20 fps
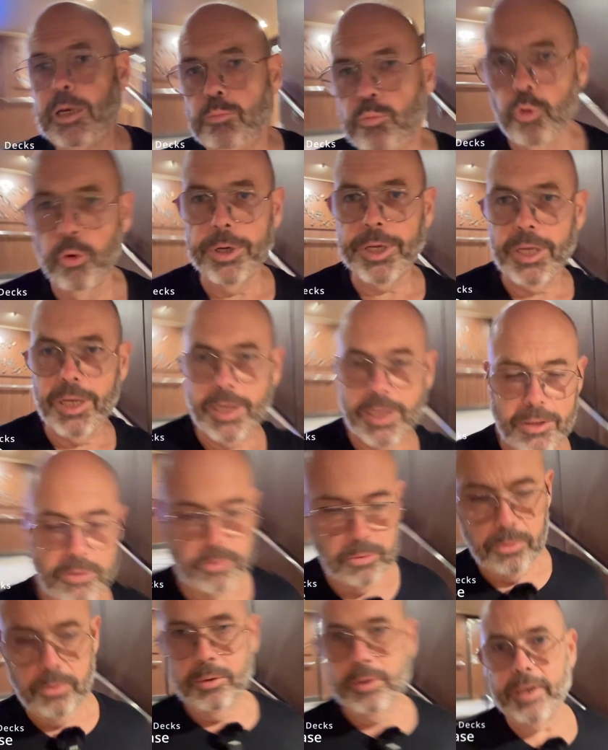I'm walking now
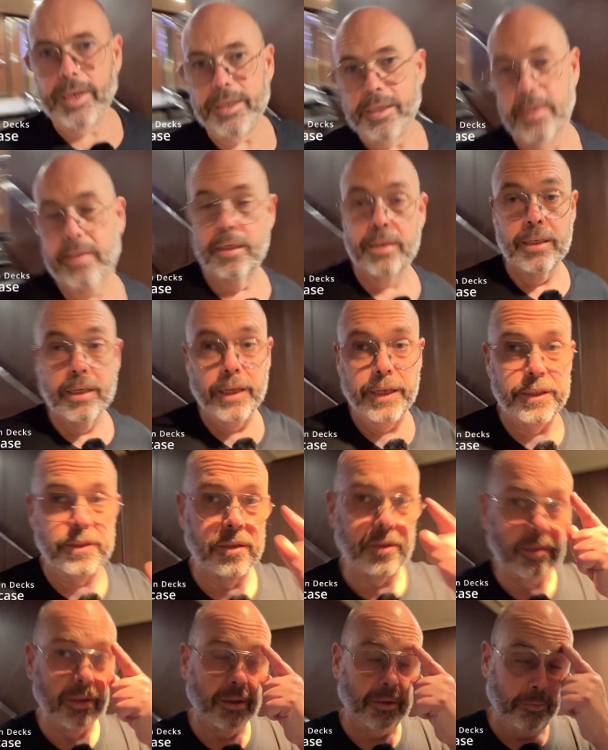to deck
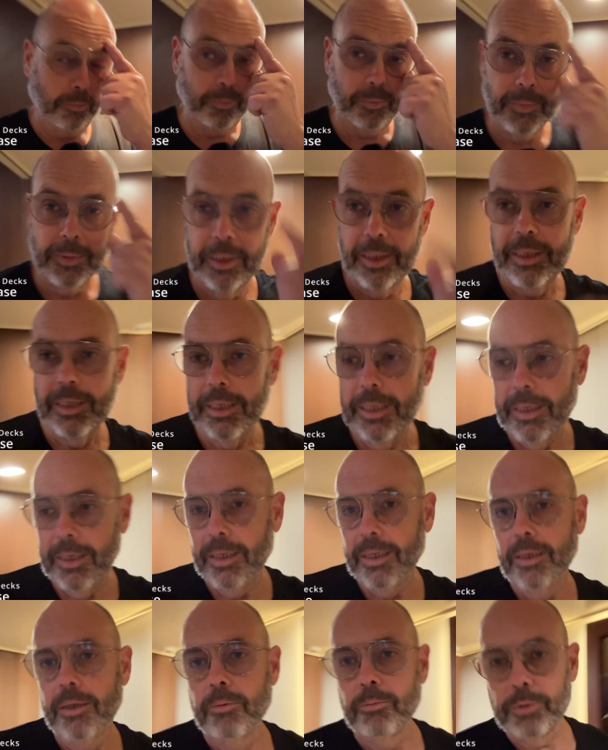8,
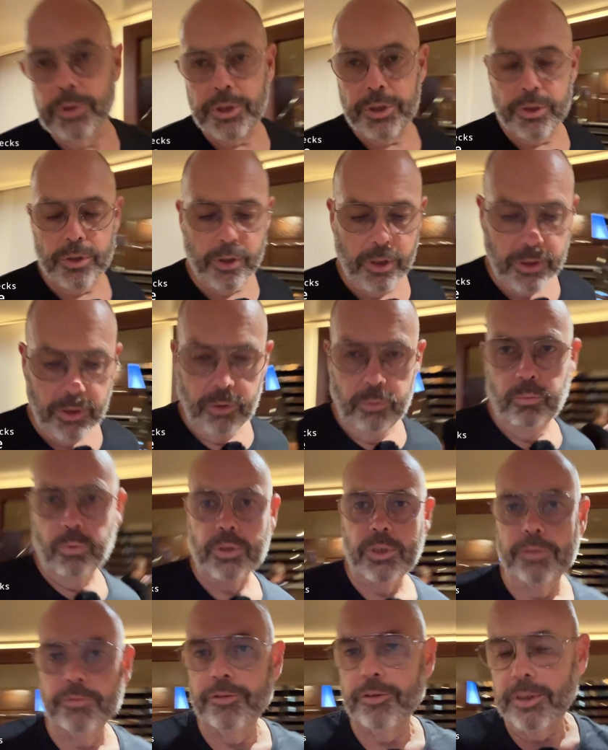which has got the
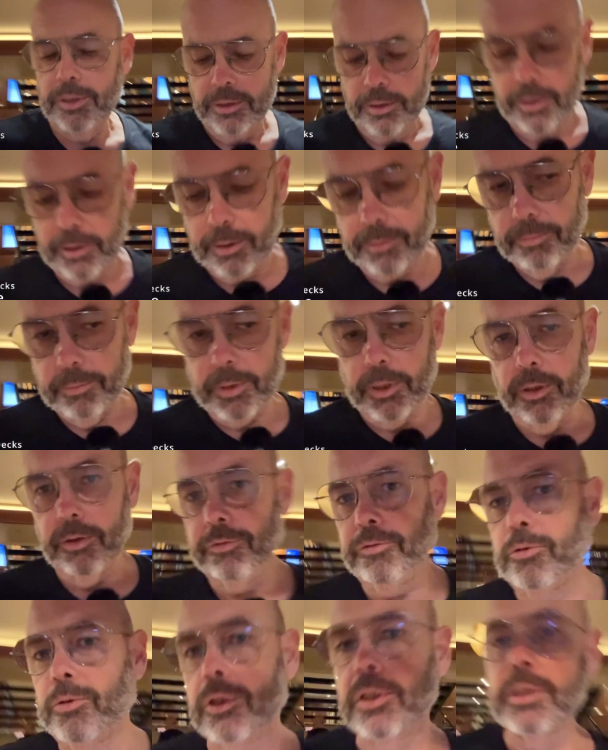waterfront. And
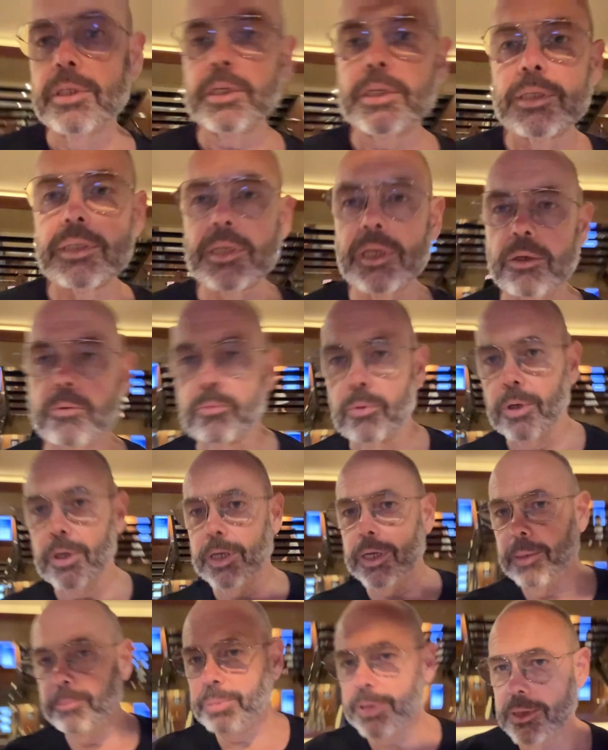of course, as I
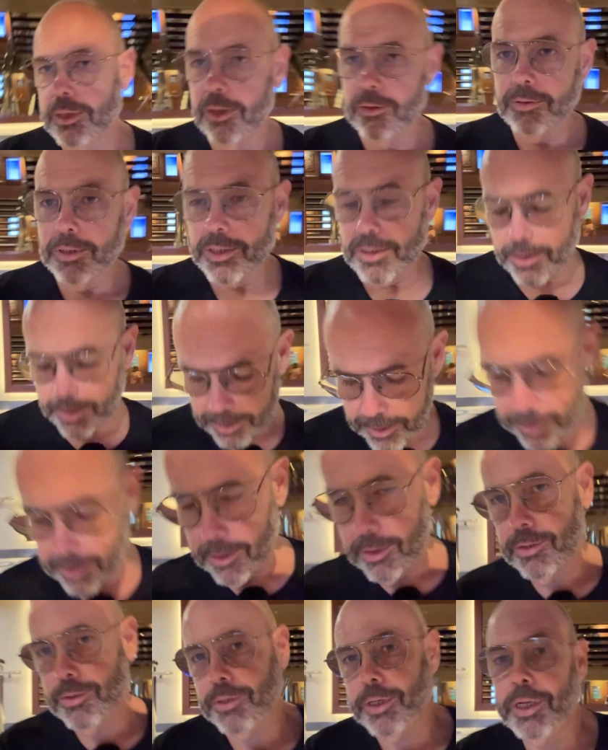walk up and down the
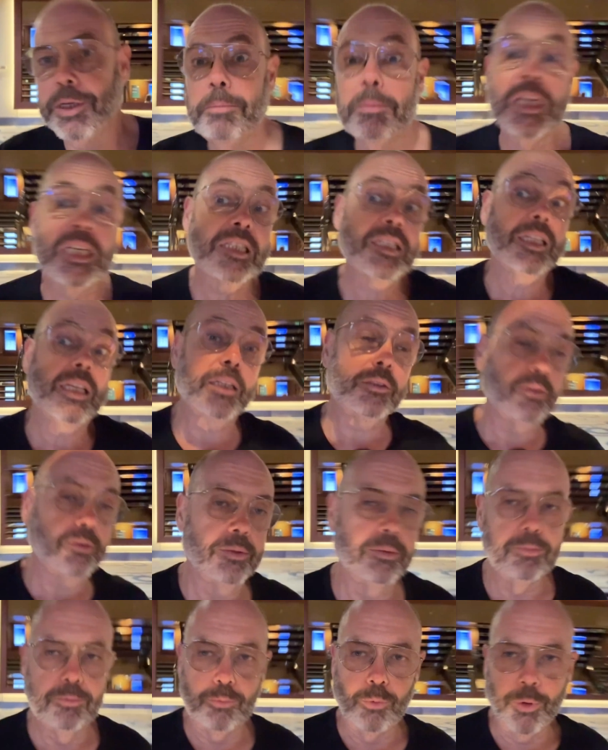stairs, you can imagine
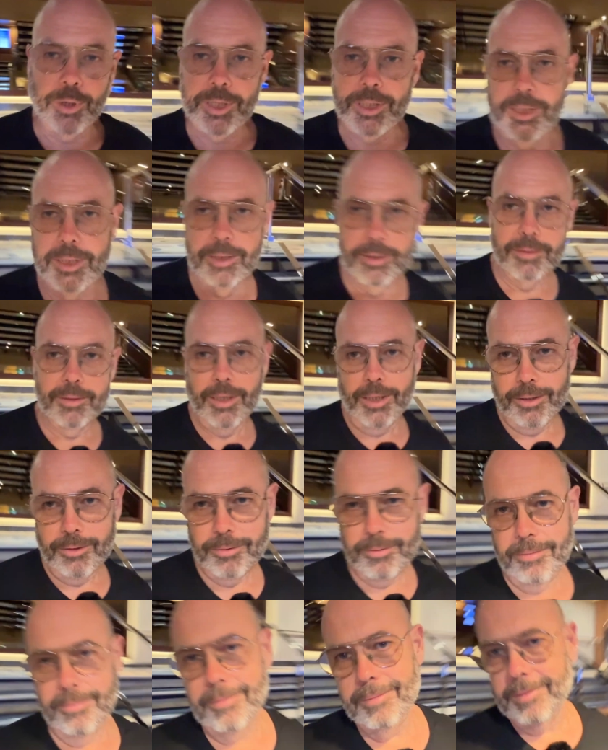that walking
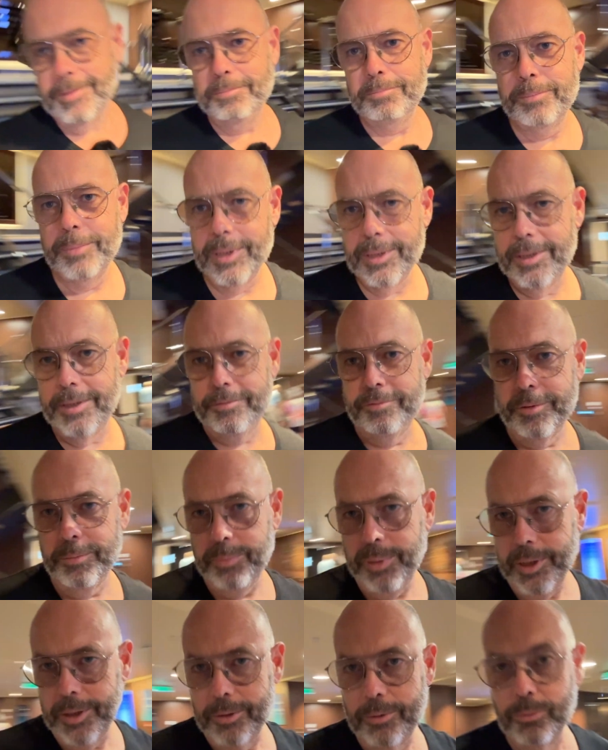down, but
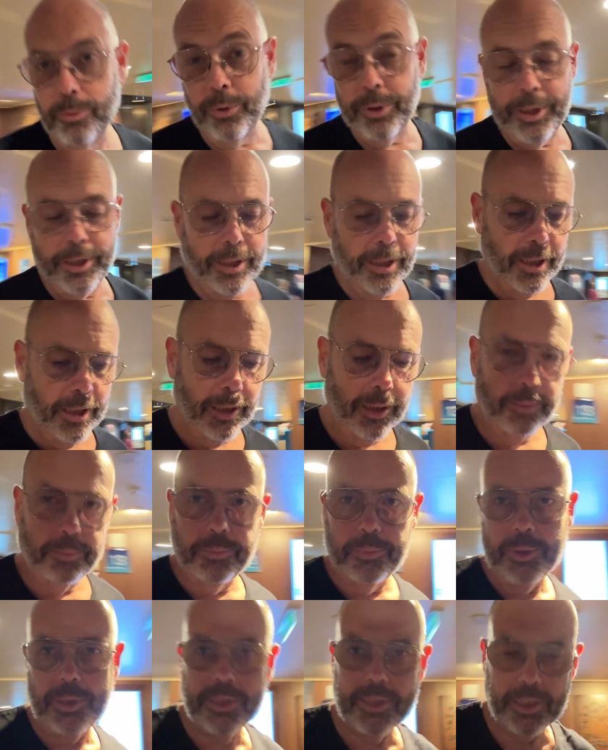even better, walking up
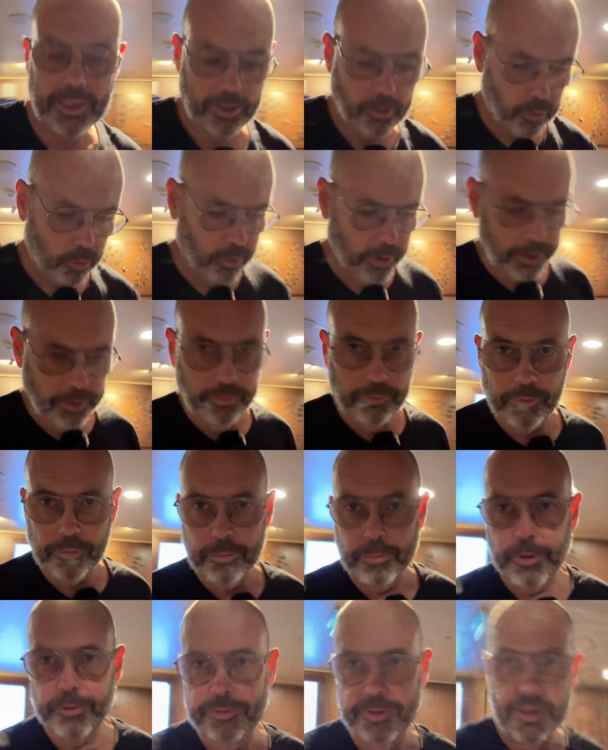is a great
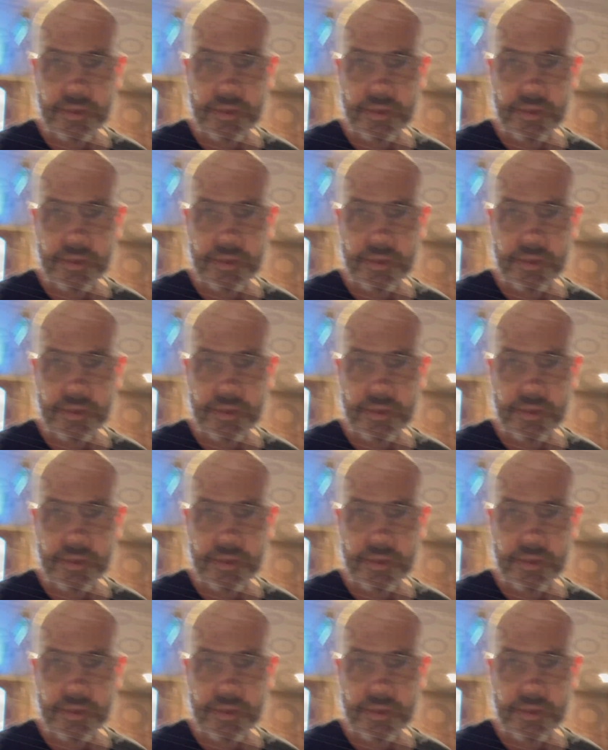form of